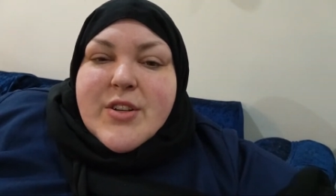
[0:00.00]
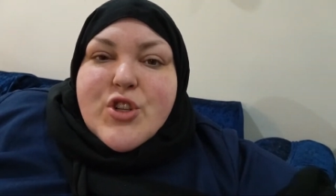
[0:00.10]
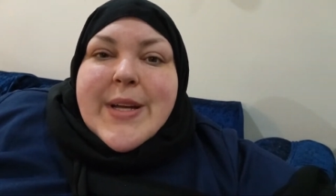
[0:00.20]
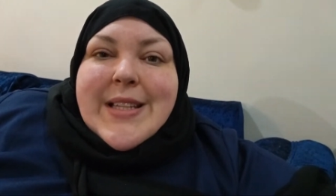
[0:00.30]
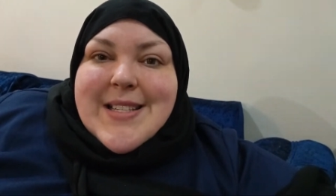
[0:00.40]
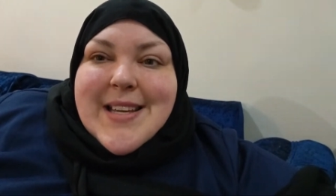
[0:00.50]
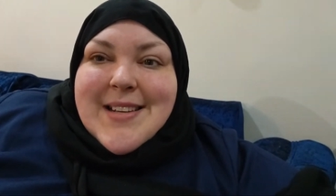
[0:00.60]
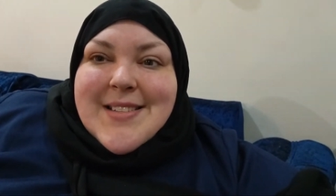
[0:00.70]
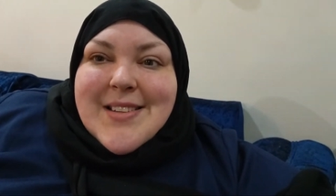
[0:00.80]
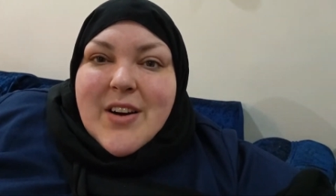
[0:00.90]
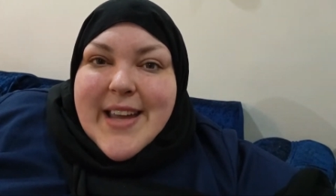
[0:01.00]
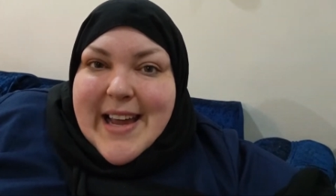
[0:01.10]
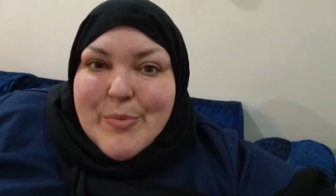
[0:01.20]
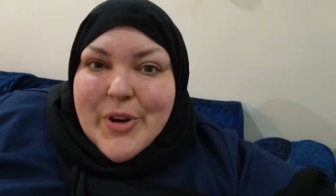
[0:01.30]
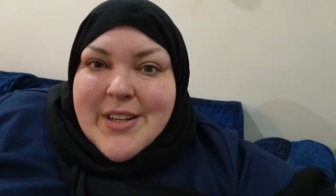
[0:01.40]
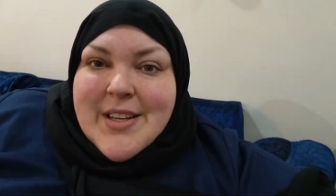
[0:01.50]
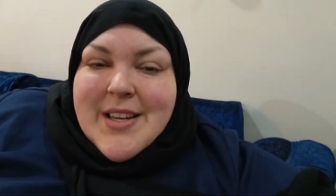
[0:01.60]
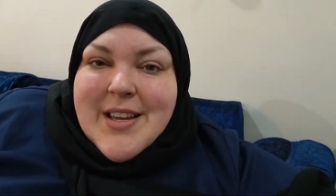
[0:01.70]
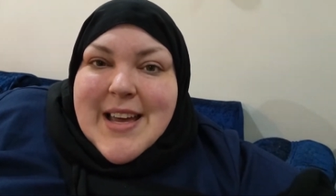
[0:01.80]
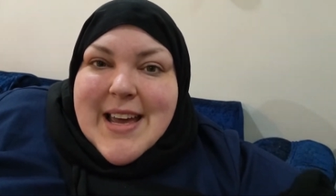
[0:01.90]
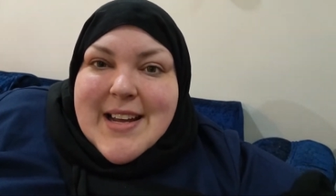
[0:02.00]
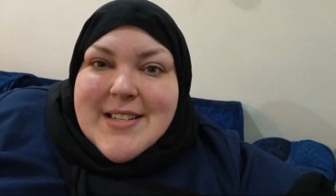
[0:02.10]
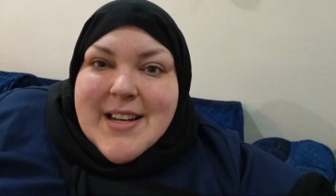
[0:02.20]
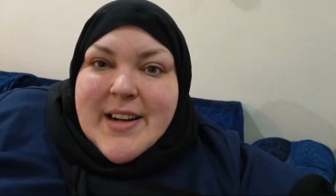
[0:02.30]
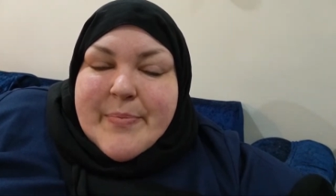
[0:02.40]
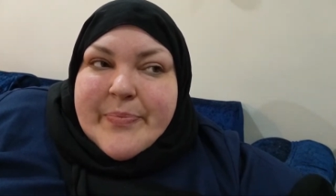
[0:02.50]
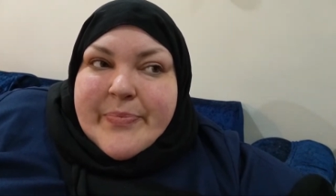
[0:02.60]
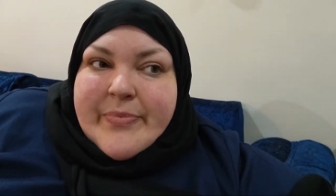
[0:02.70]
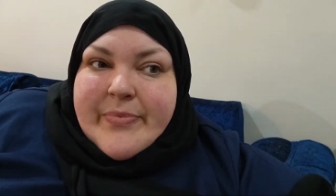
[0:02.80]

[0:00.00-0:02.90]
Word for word: doing these things on camera. And um,